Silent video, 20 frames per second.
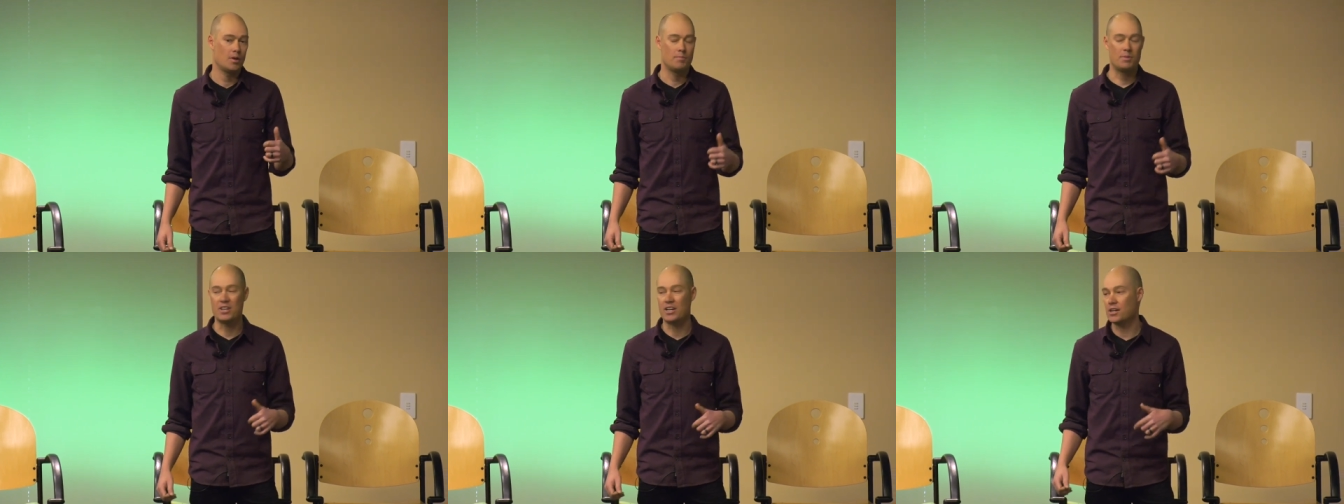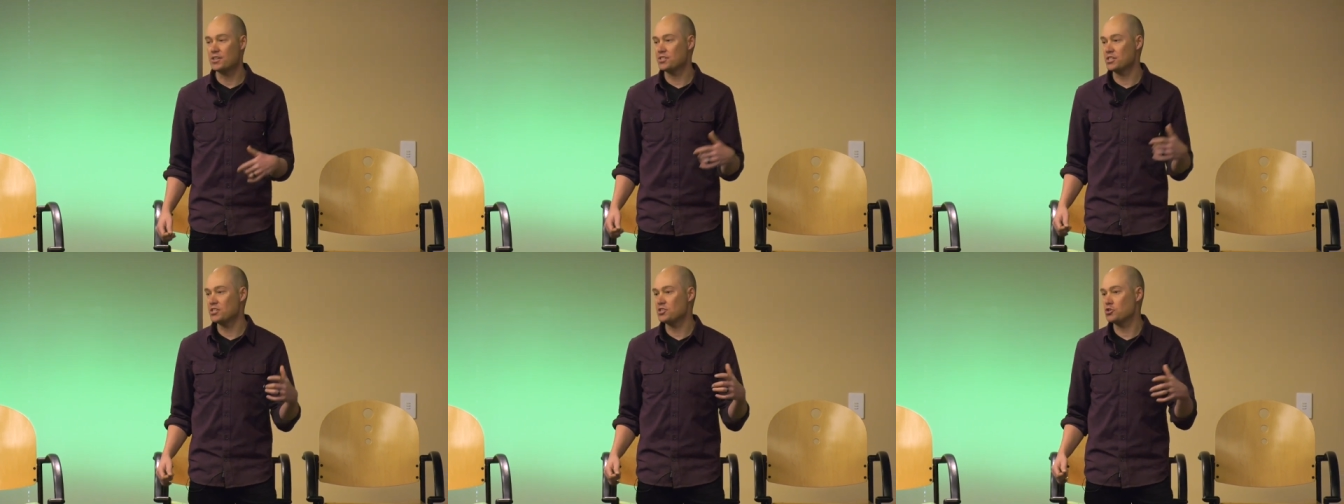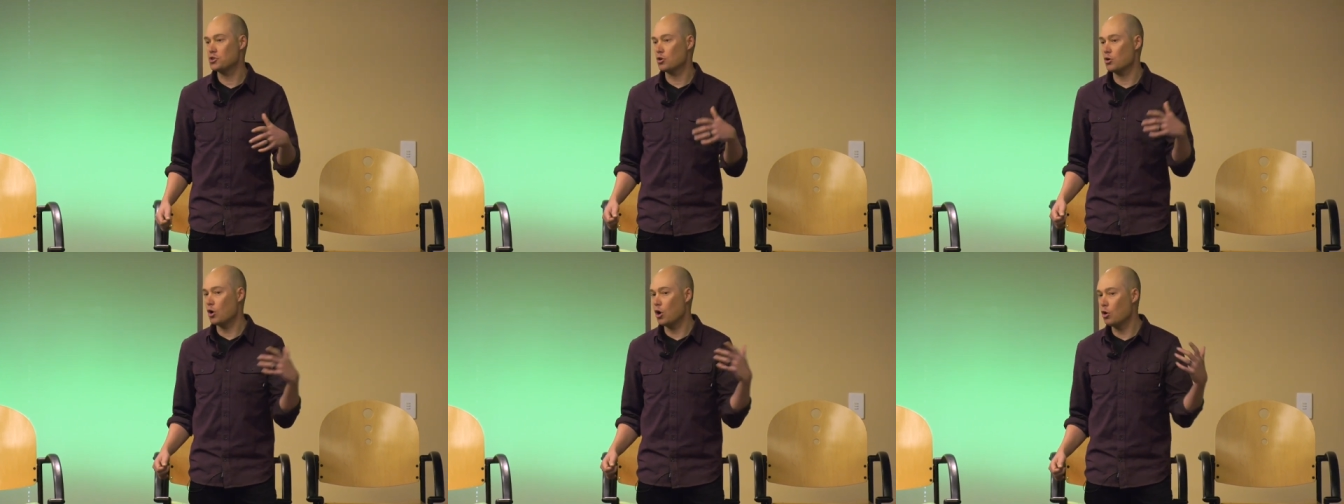Because
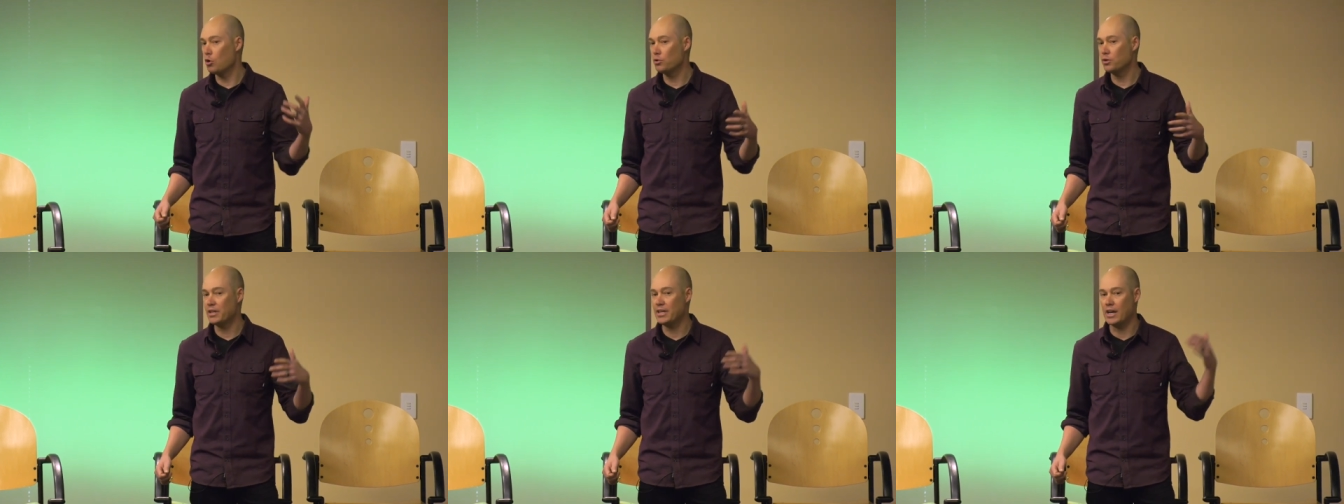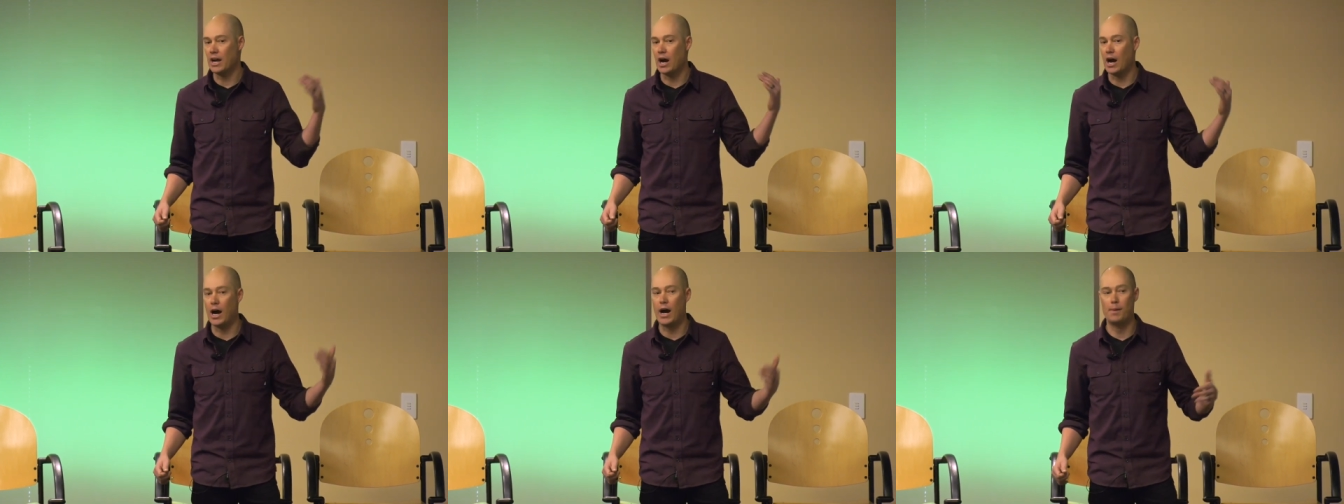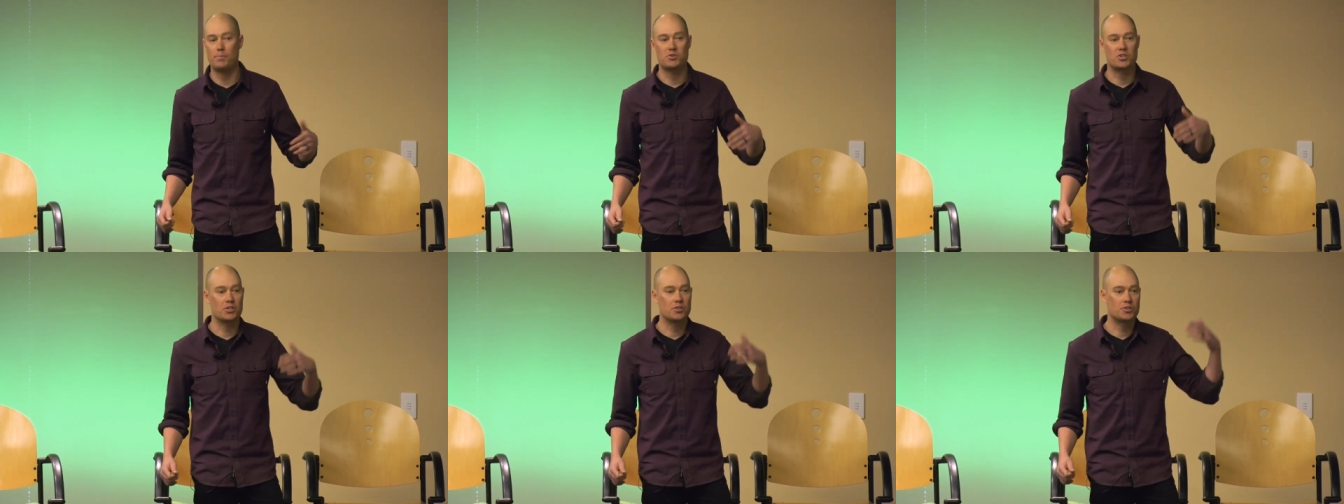it's your only
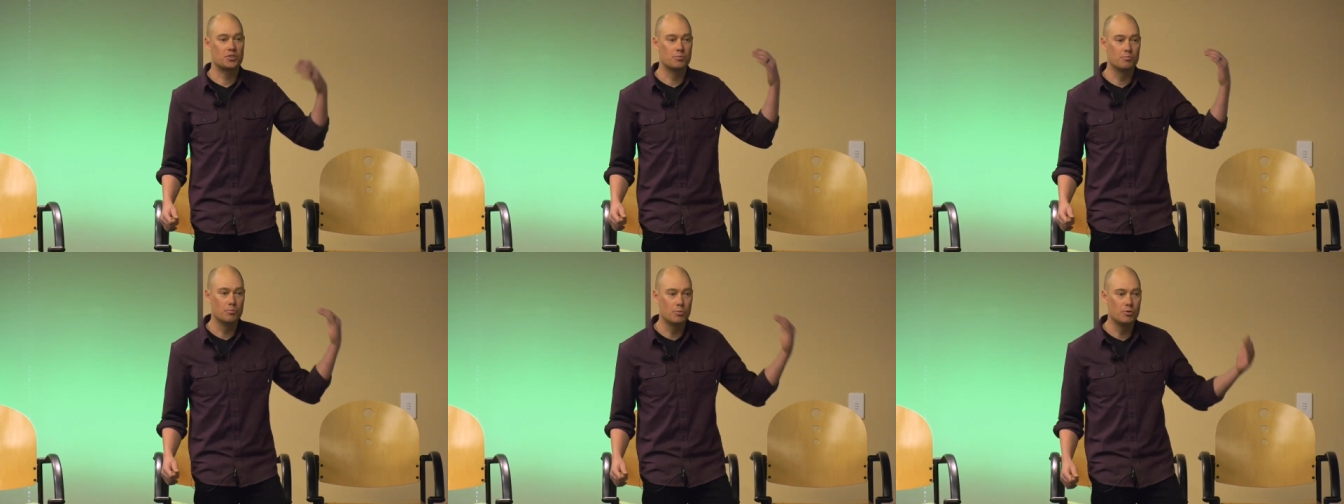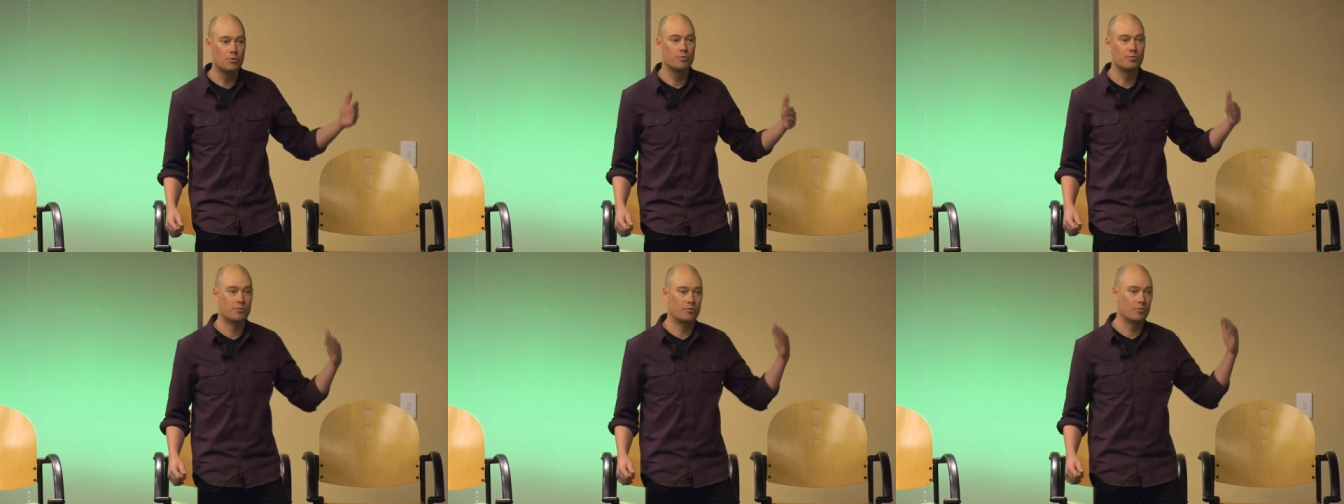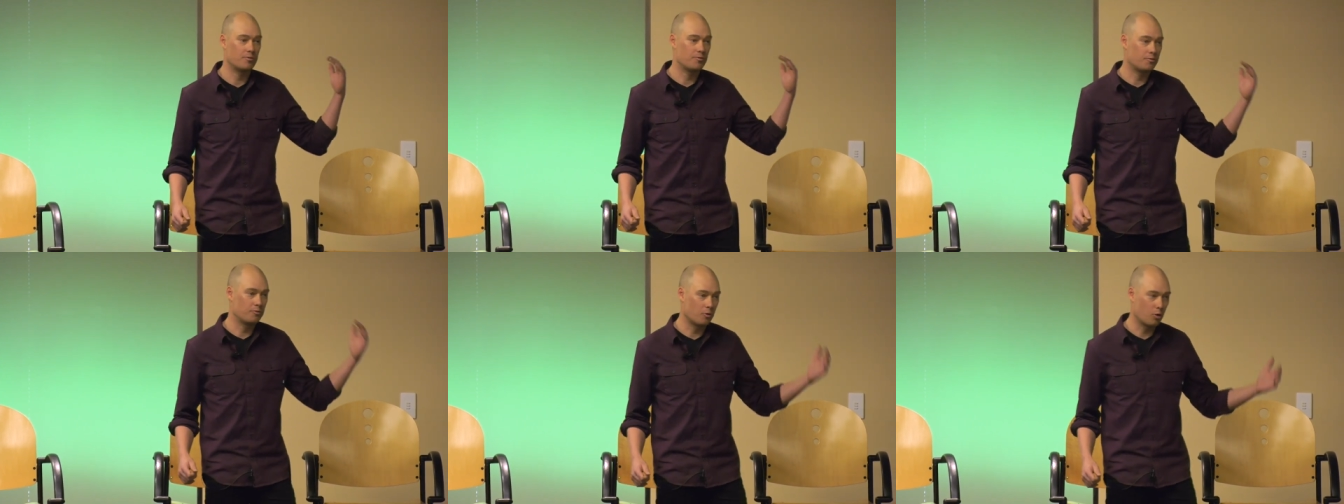option to move
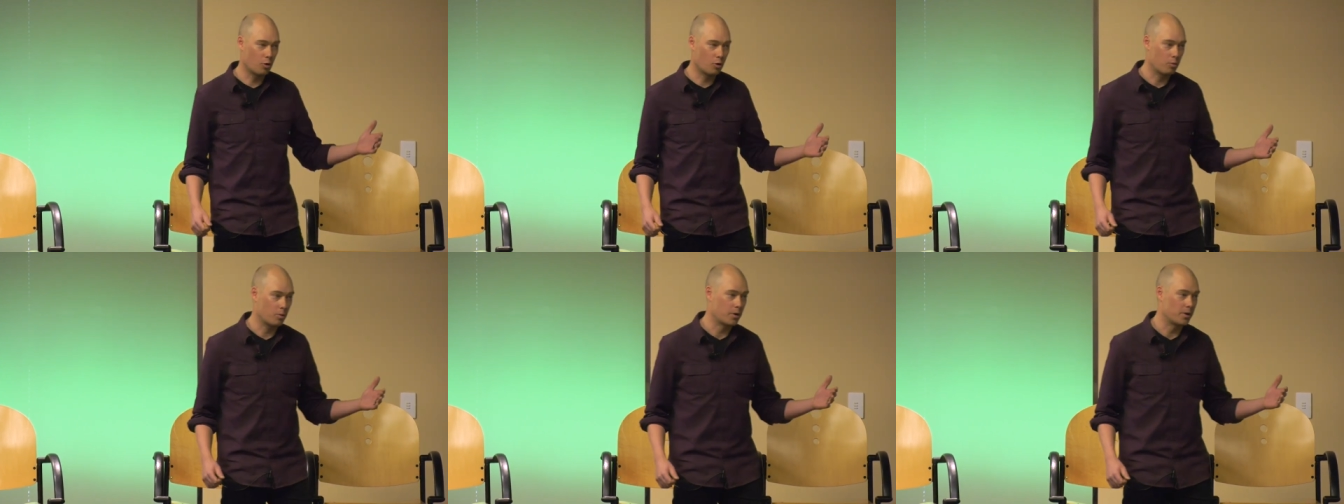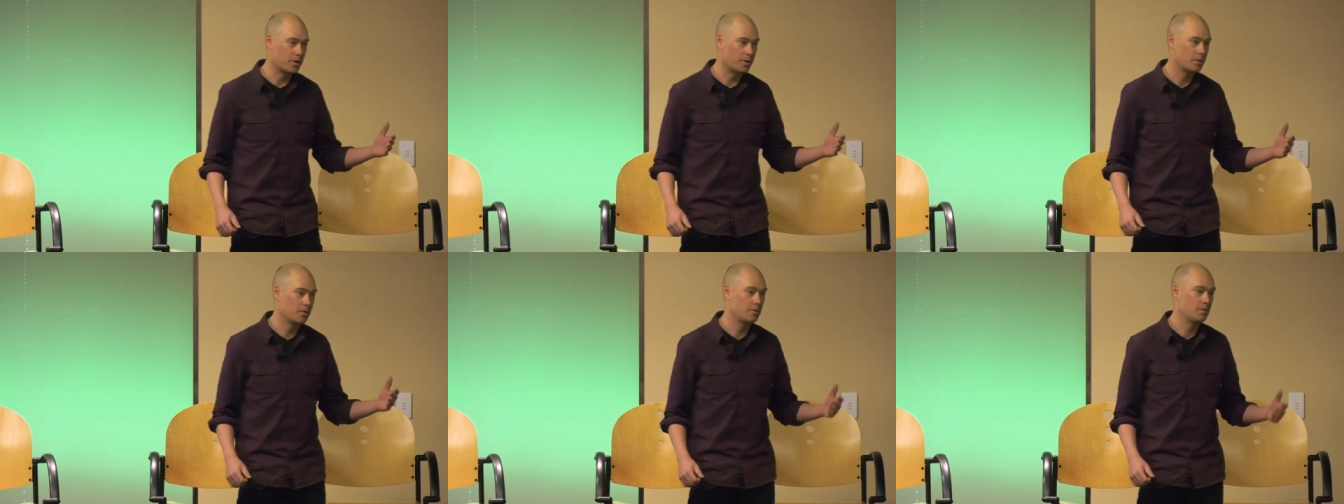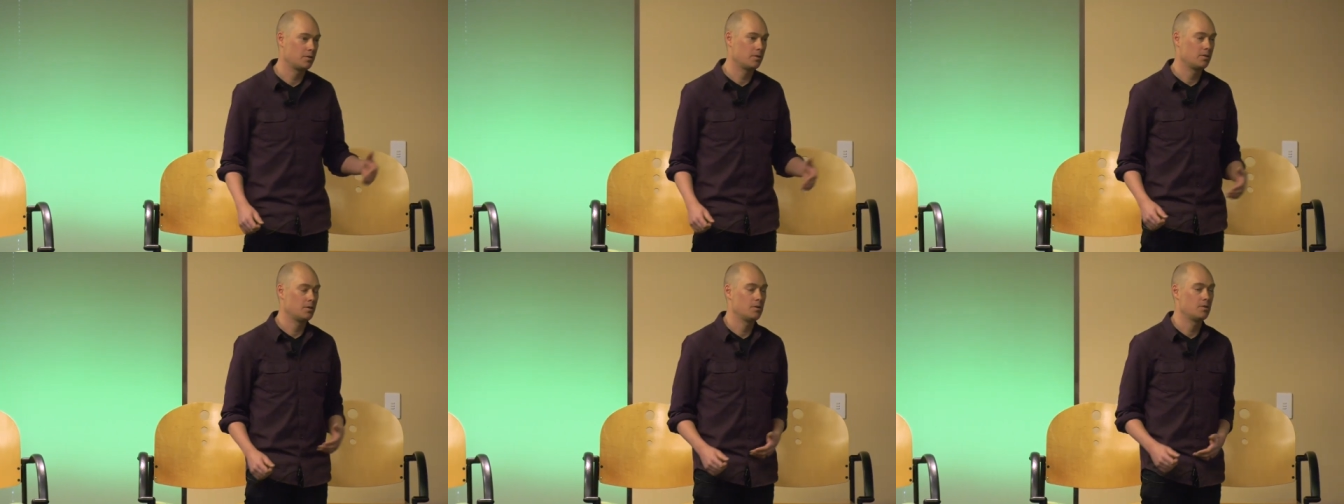forward,
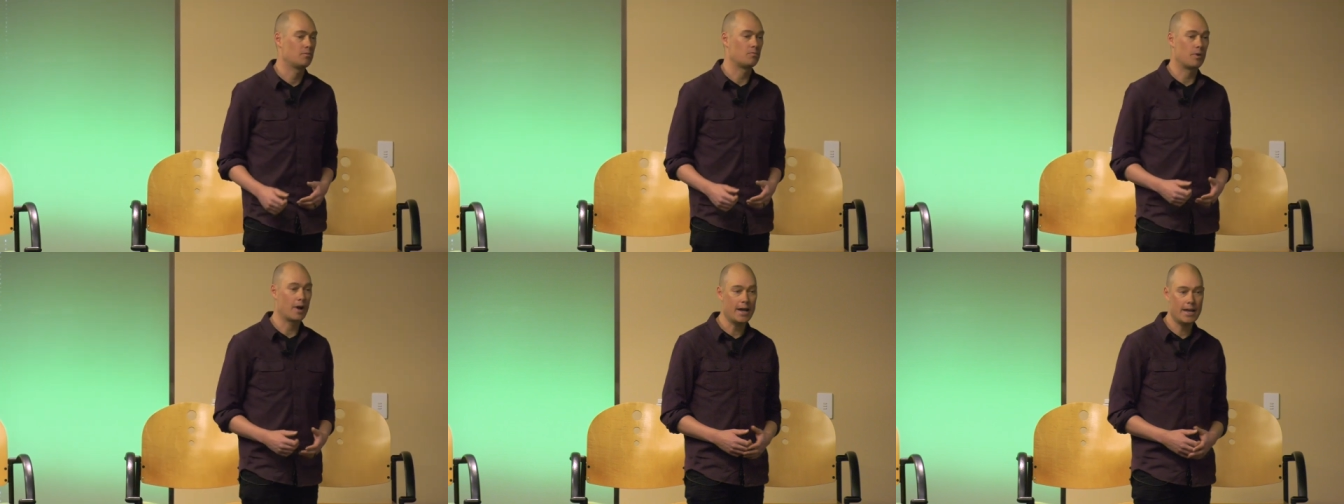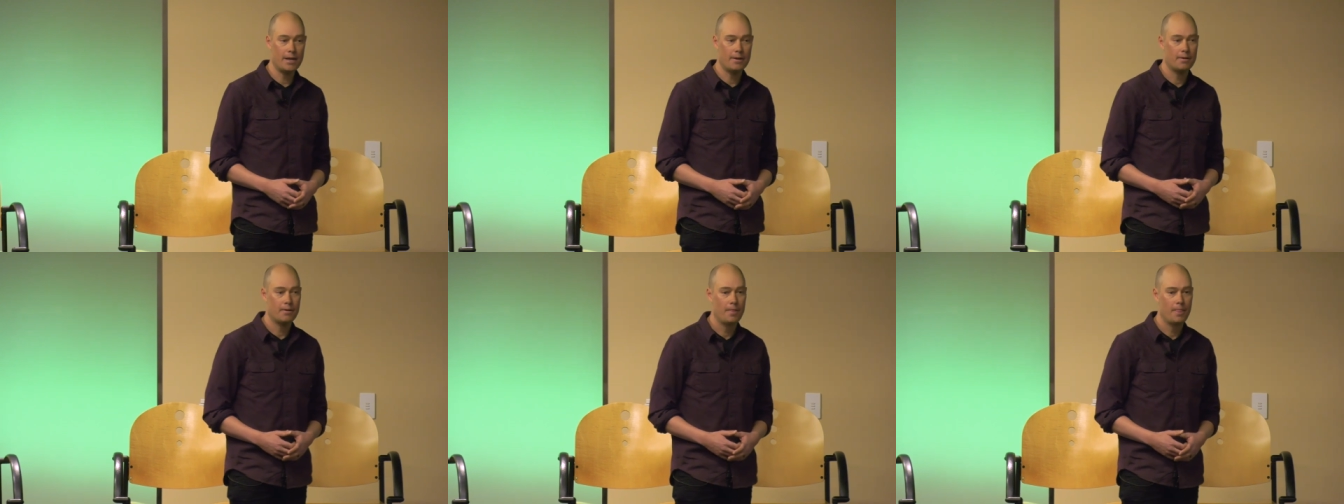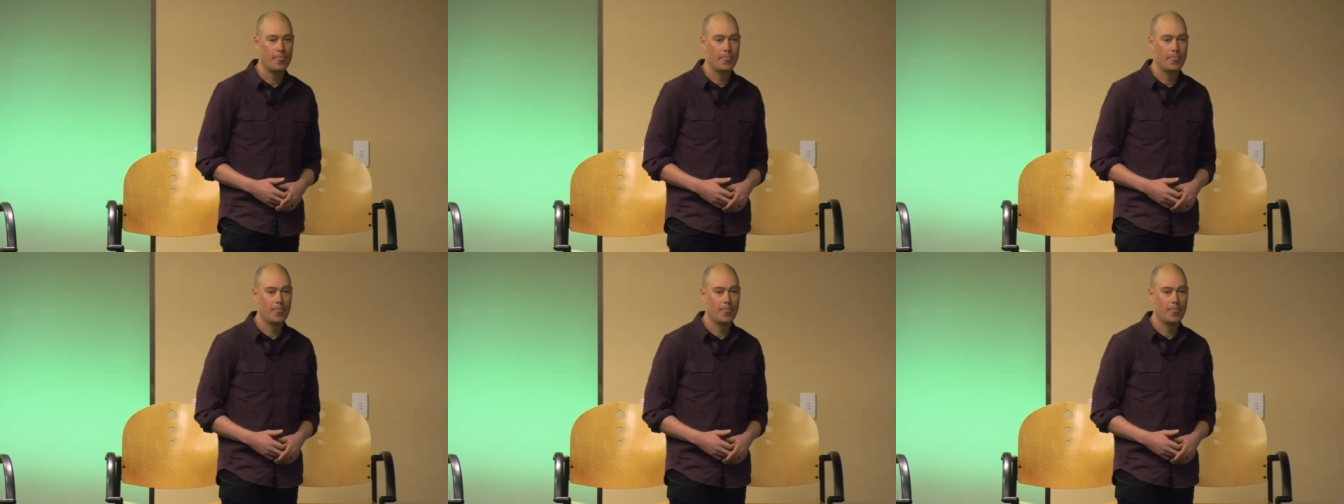right?